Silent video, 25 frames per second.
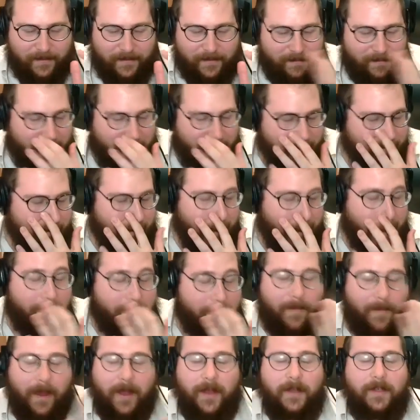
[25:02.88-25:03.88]
my
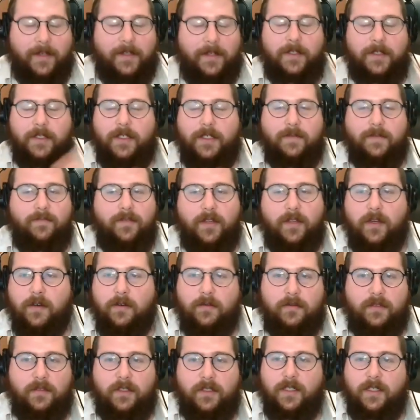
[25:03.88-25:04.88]
mind is just
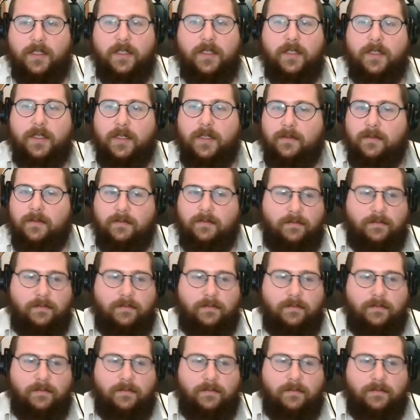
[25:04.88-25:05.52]
blown. Jeez.